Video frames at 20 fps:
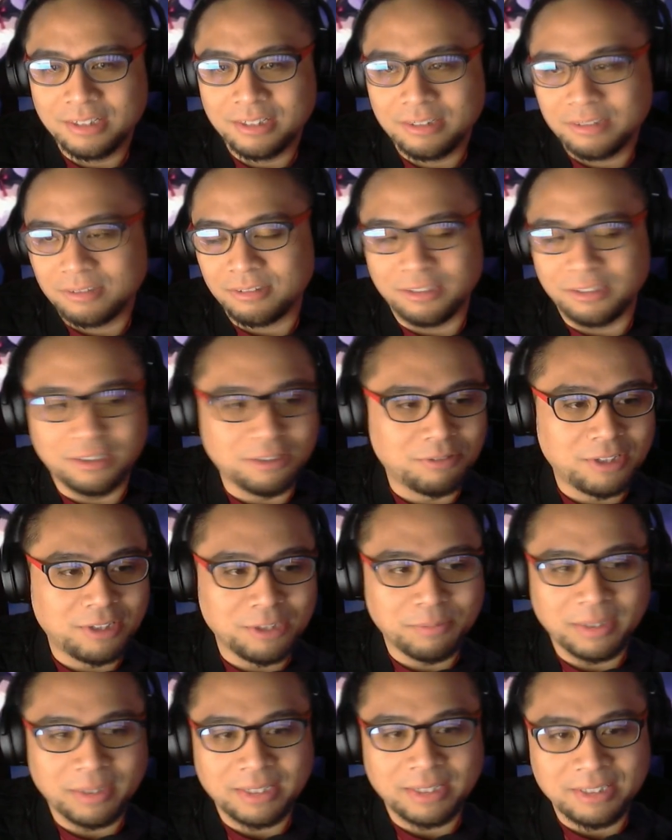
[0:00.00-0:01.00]
You don't want
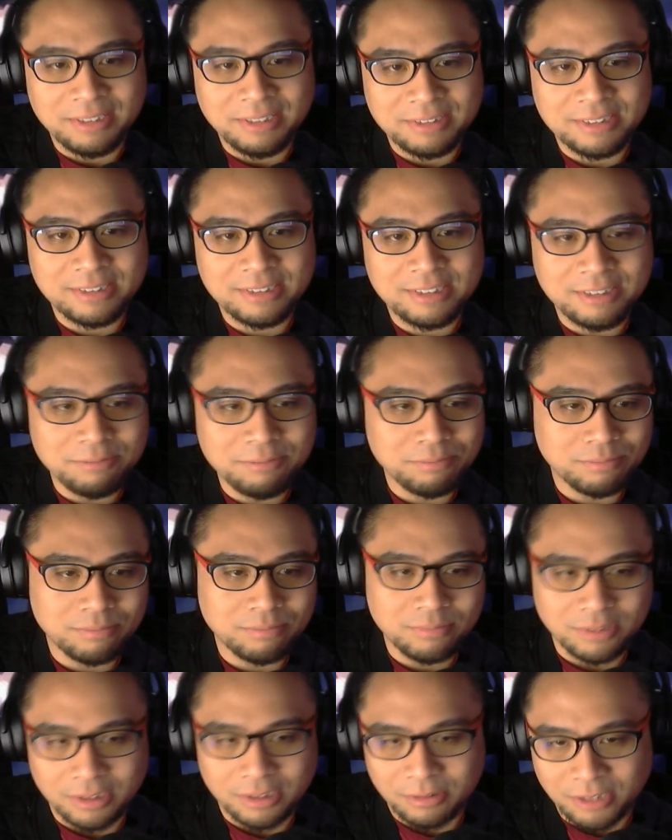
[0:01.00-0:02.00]
to make a new
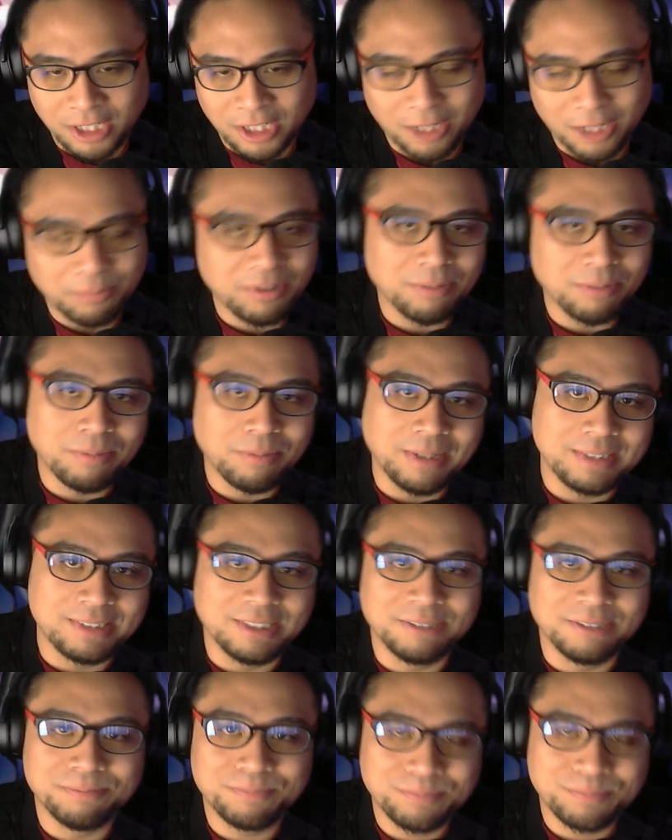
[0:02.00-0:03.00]
system? Copy and paste
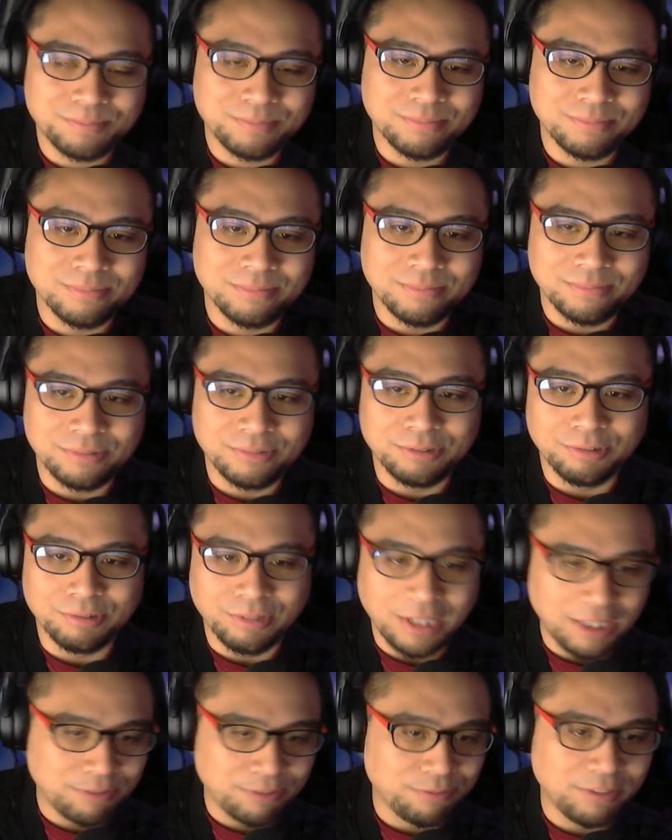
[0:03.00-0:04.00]
it to
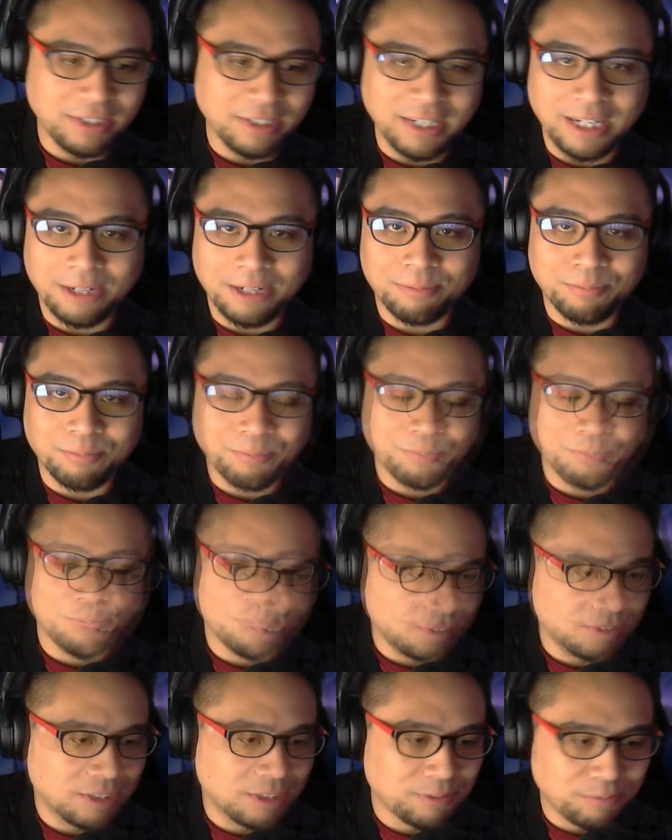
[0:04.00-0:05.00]
every
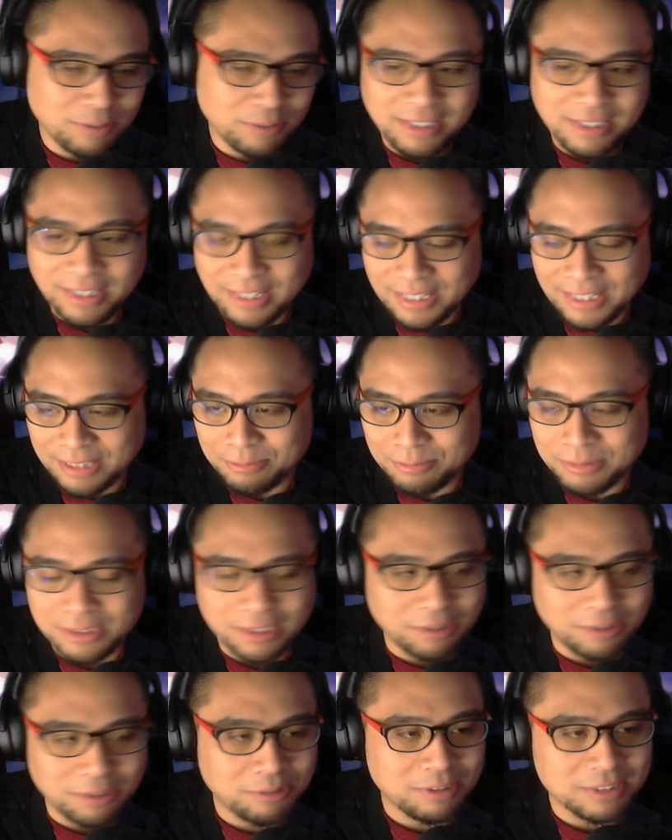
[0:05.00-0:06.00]
game. If one game's
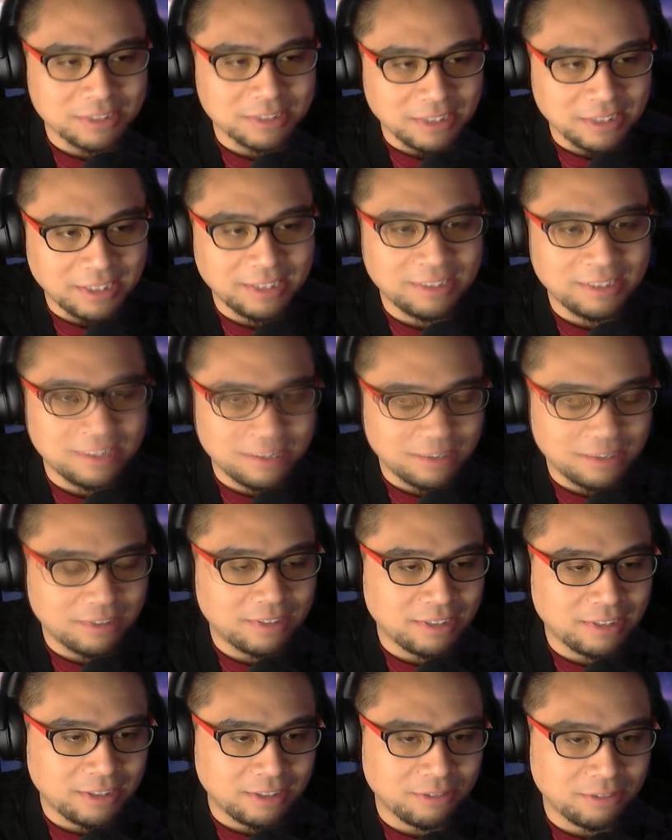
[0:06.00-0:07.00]
code is leaked
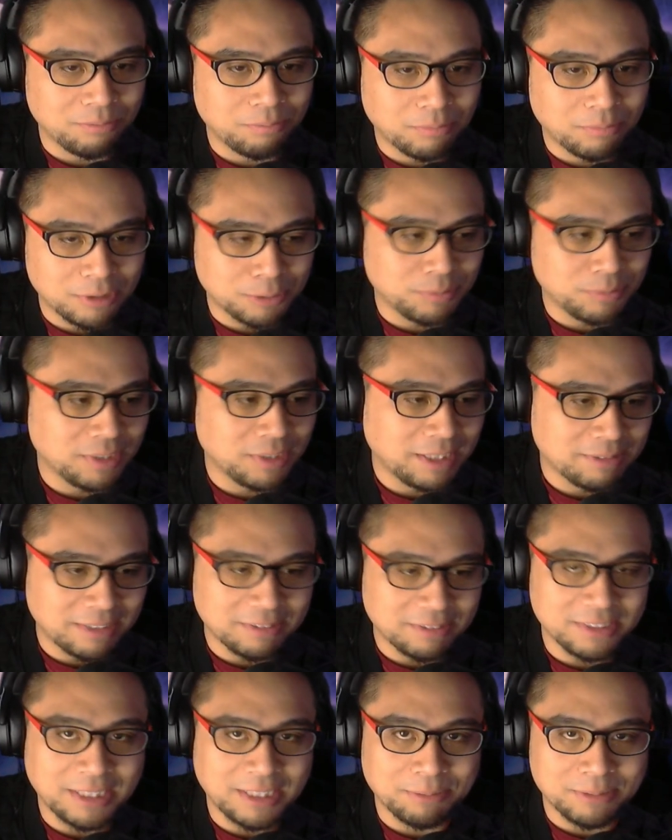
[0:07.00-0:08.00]
and multiple games
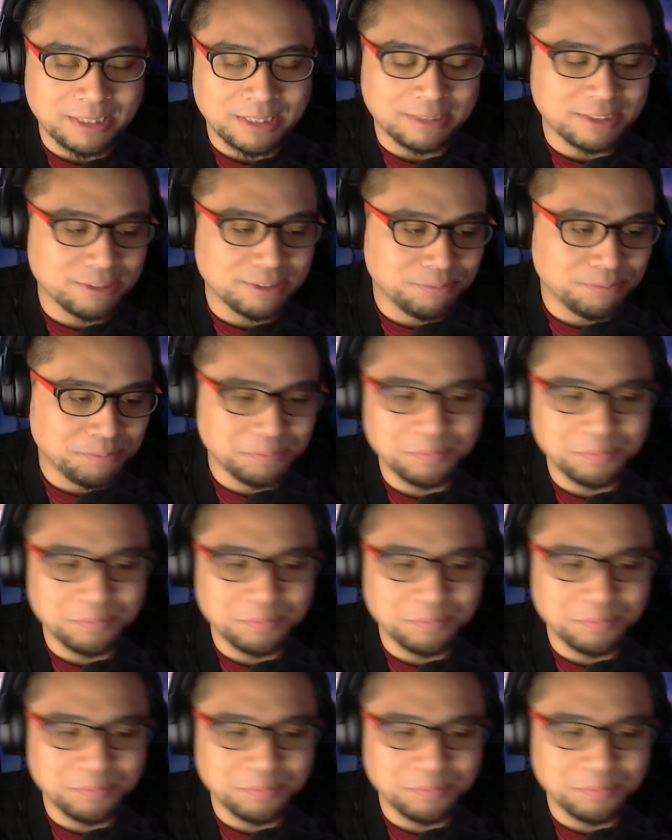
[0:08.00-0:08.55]
have the same system,